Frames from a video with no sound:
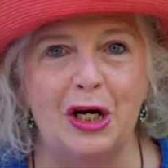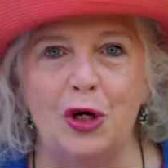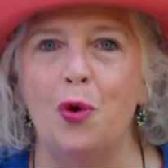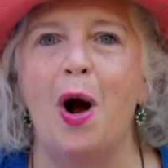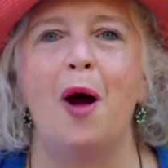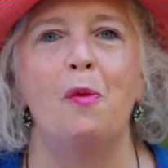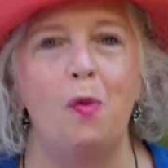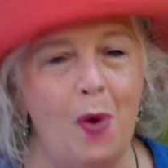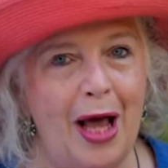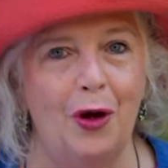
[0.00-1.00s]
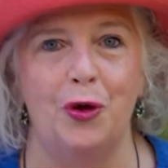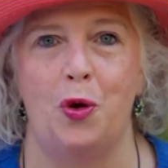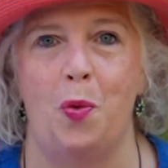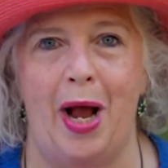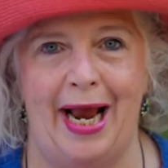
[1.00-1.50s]
you are well on
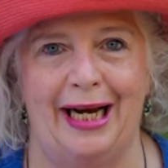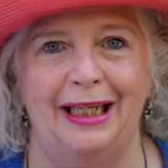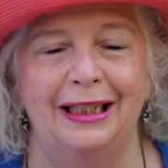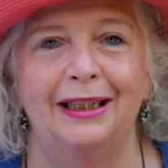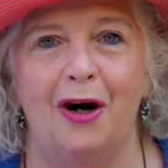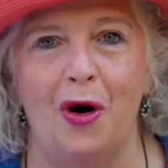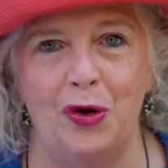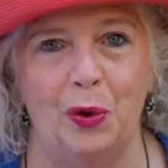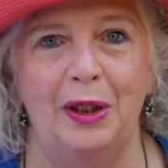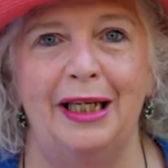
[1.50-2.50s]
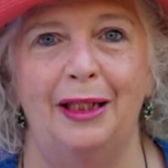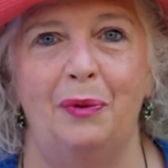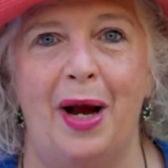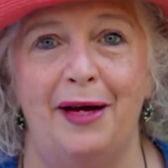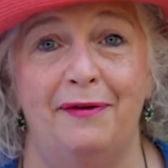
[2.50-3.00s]
your way, on your little
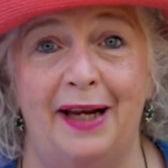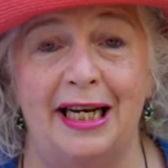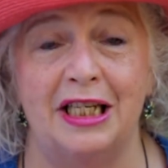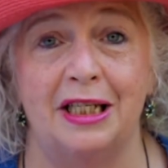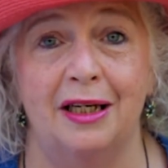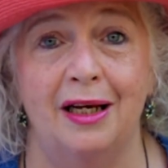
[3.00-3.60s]
way of Lent.